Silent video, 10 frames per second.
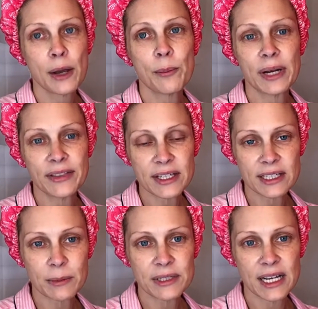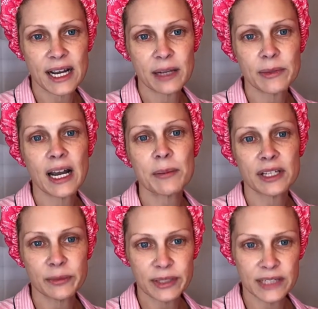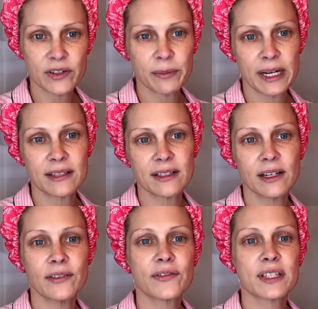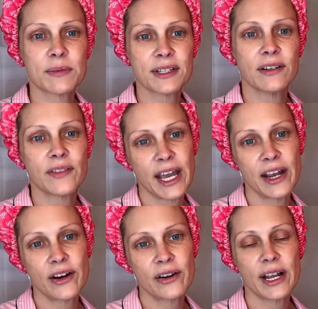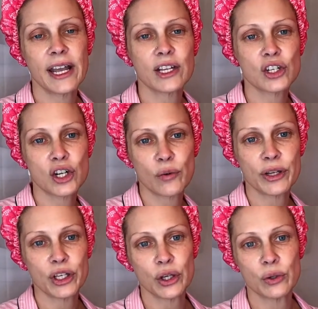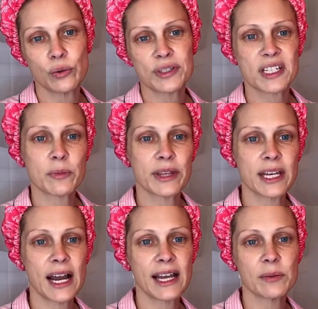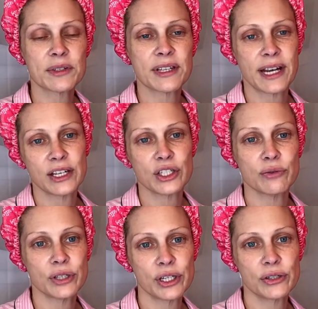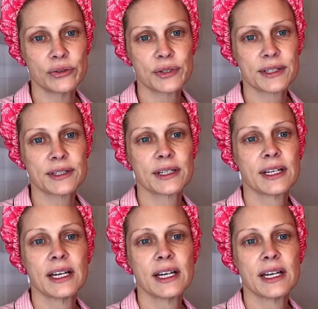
But at the same time, I'm going to be giving myself some self-care and showing you some of the items that I do use.